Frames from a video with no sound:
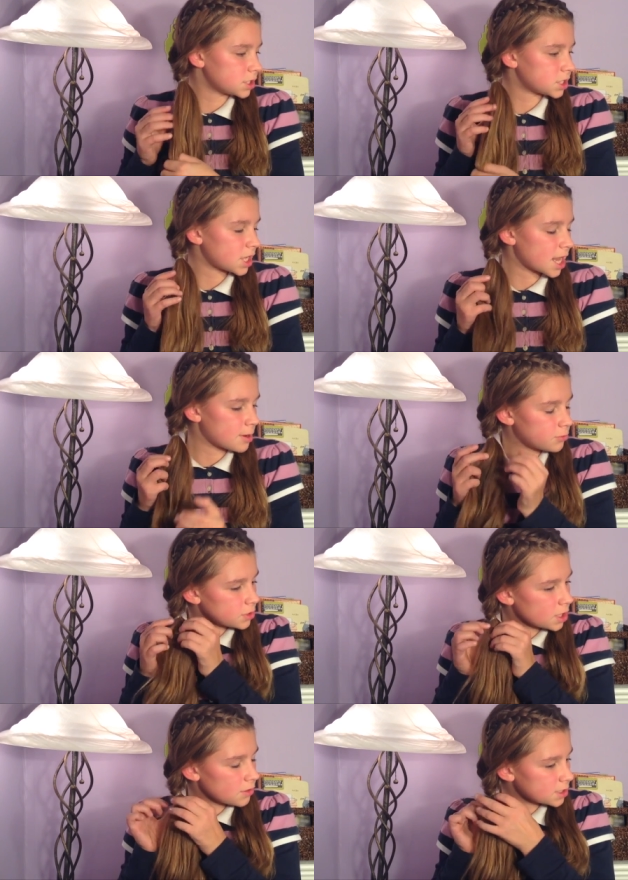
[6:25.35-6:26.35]
Going to do the
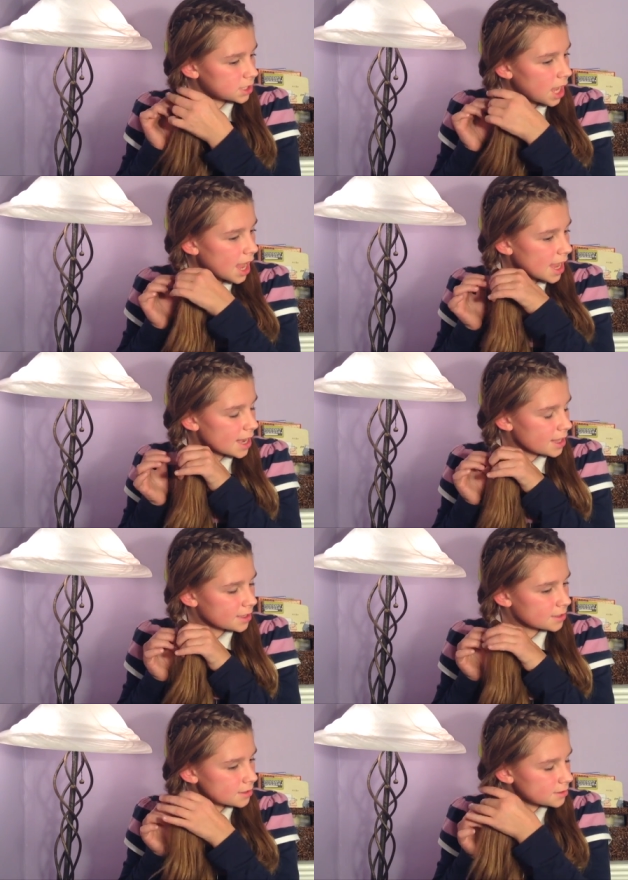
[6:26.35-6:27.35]
same with the other
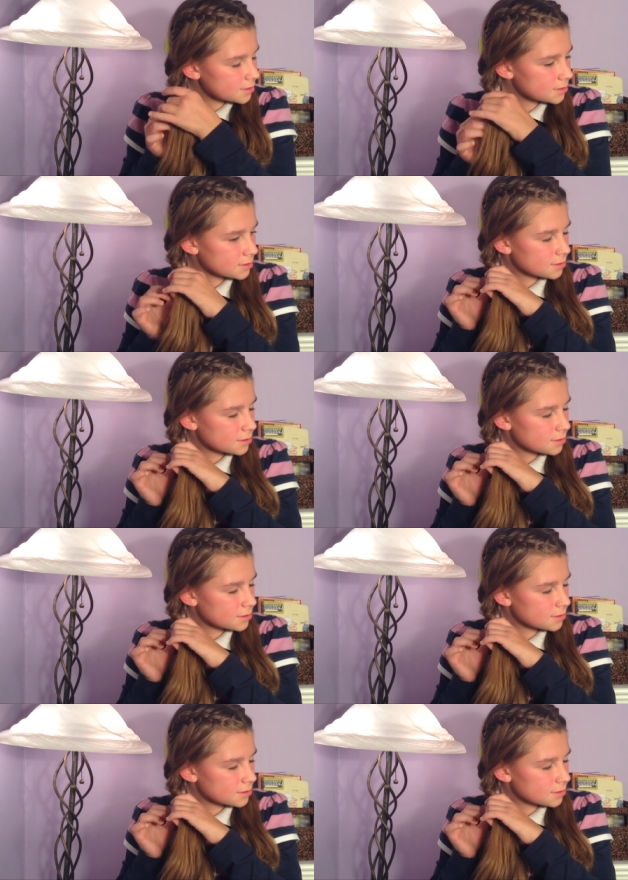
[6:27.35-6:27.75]
side.